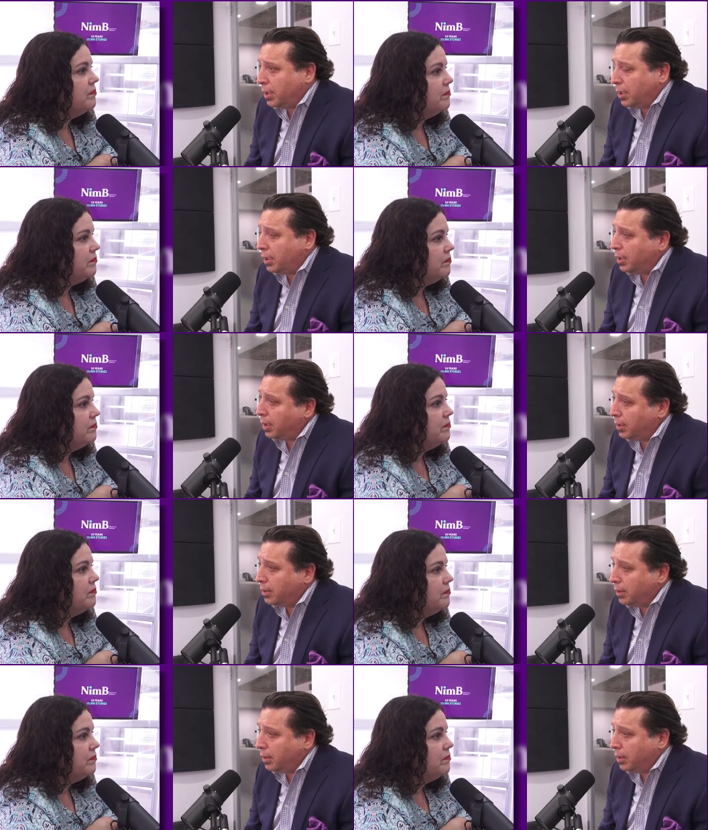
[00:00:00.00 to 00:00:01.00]
Speaker 1: uh, and
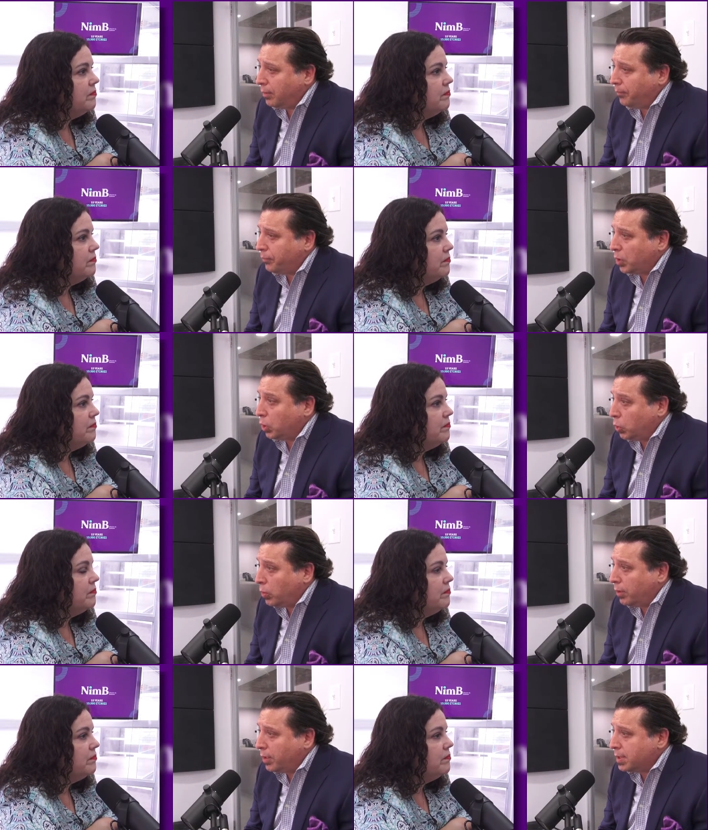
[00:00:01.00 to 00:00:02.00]
um, lure
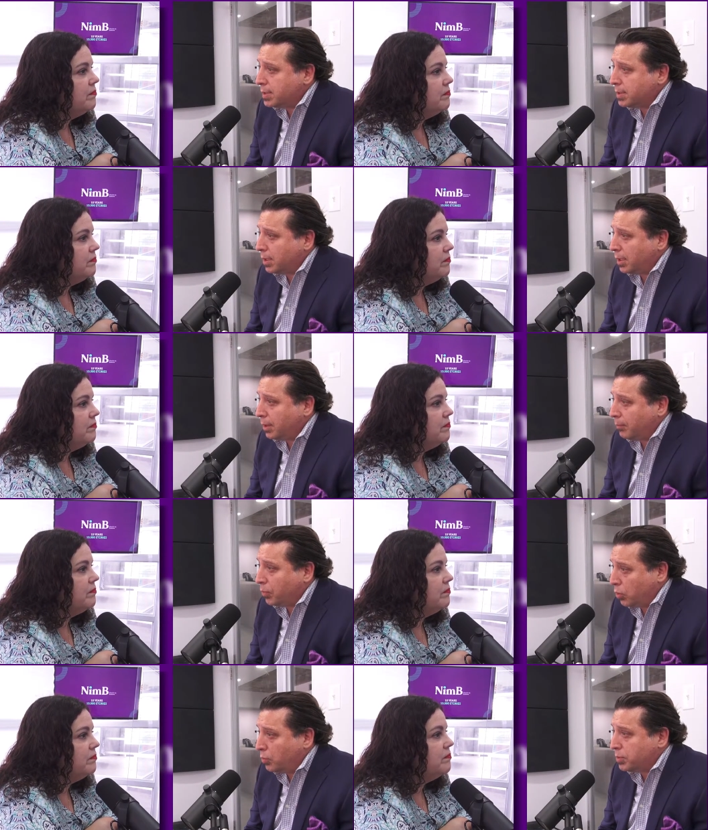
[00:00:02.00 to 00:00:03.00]
these um,
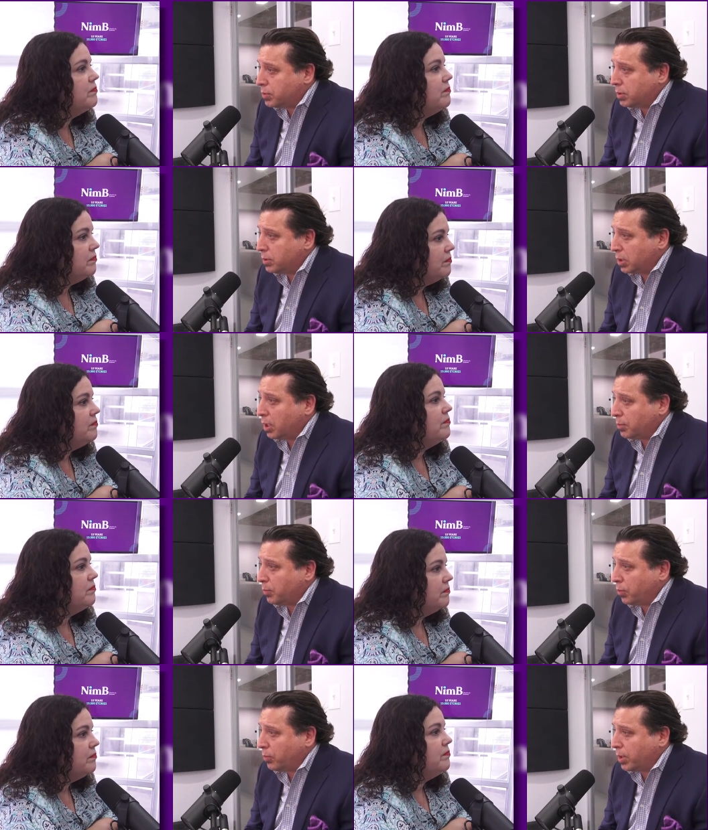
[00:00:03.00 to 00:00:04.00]
groups to come to Puerto
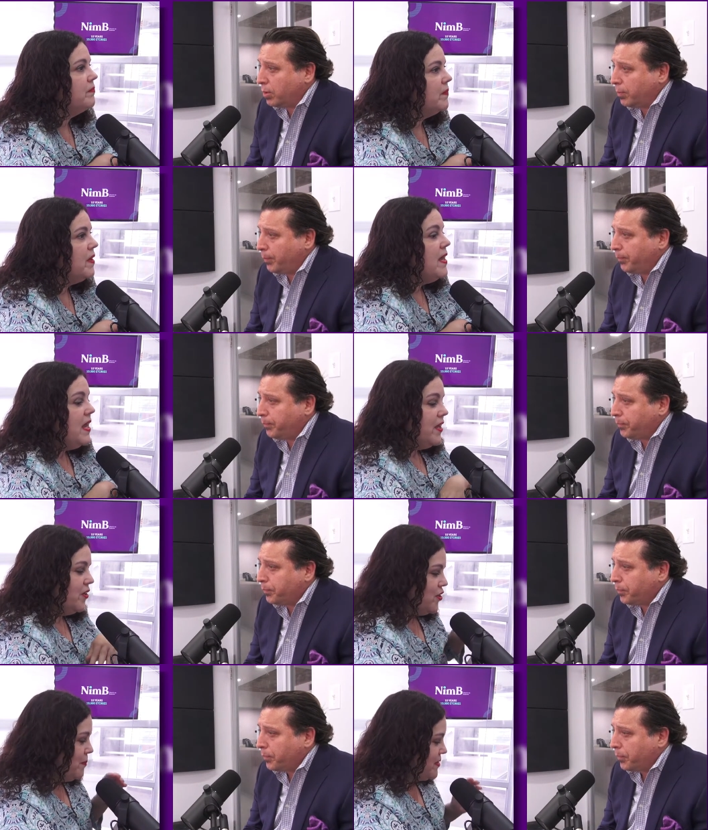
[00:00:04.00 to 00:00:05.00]
Rico.
Speaker 2: You know, you
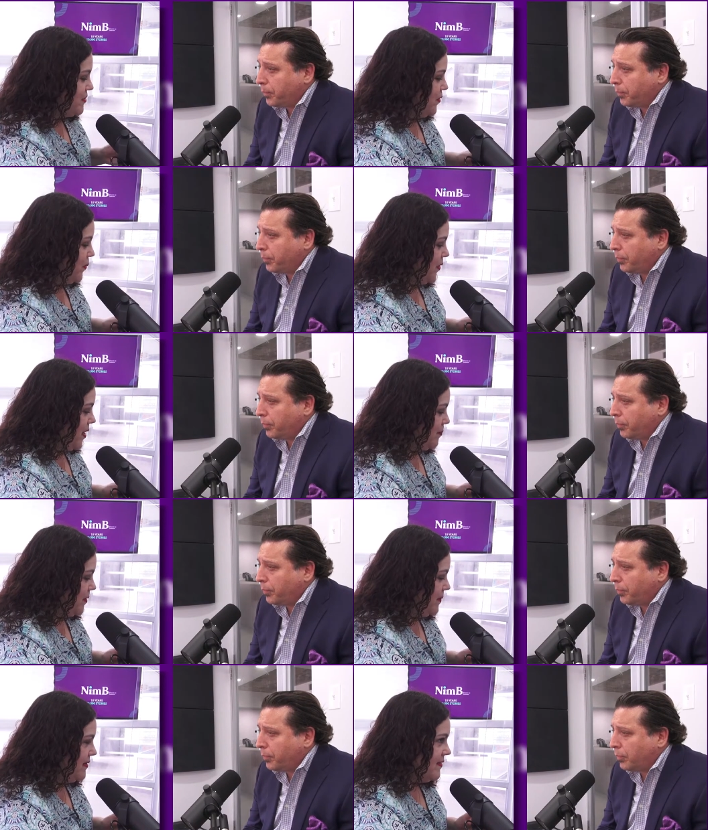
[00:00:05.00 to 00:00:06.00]
mentioned the word
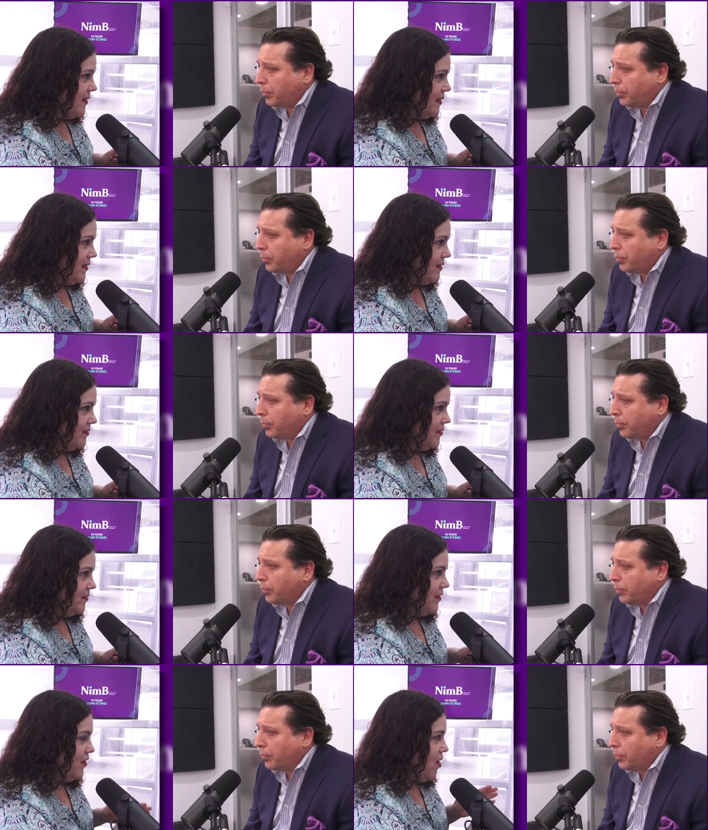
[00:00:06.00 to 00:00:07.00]
optimistic. You
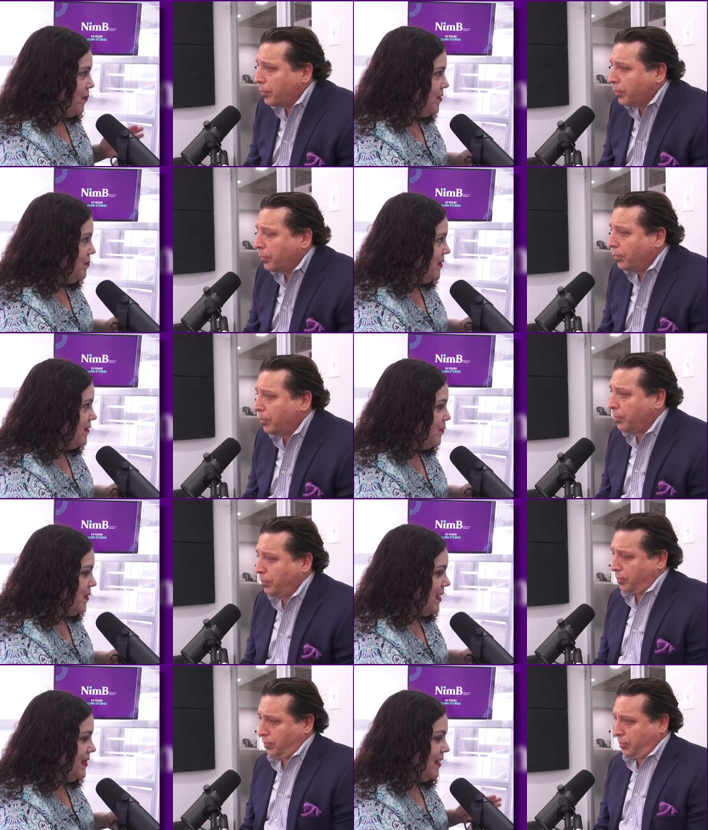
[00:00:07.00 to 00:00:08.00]
know, optimism, and
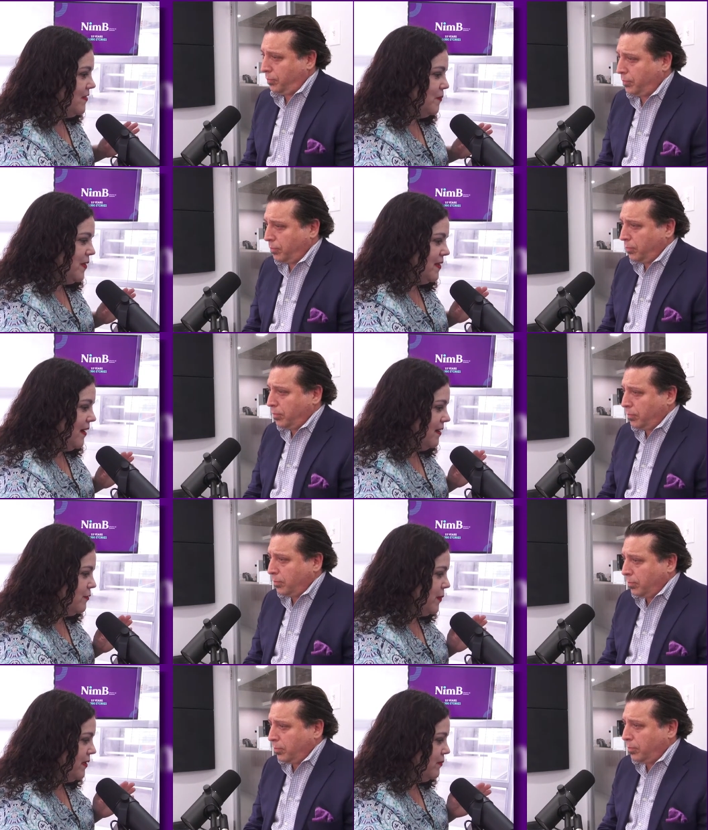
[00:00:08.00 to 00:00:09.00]
that's something that has
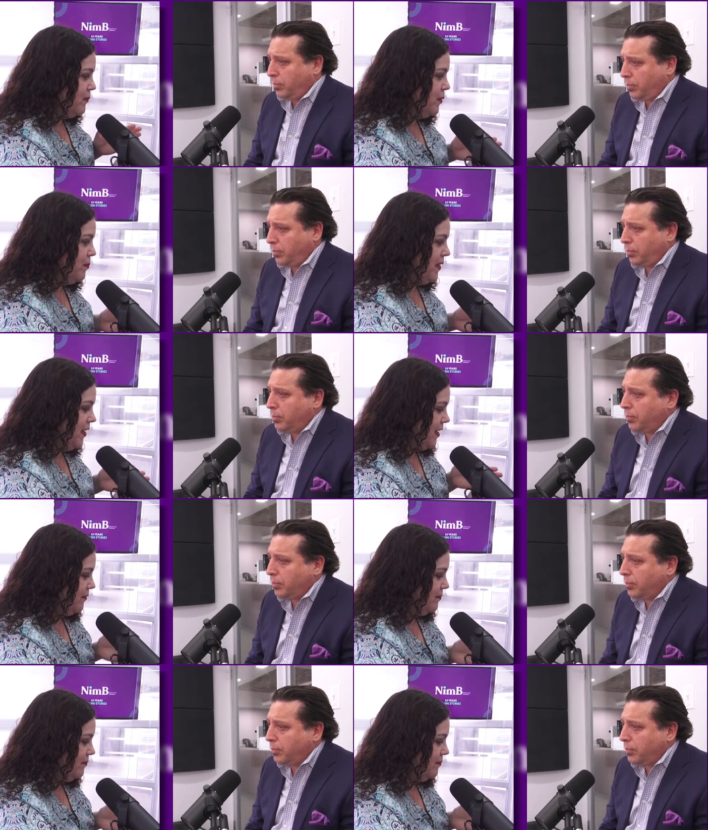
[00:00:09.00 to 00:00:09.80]
been repeating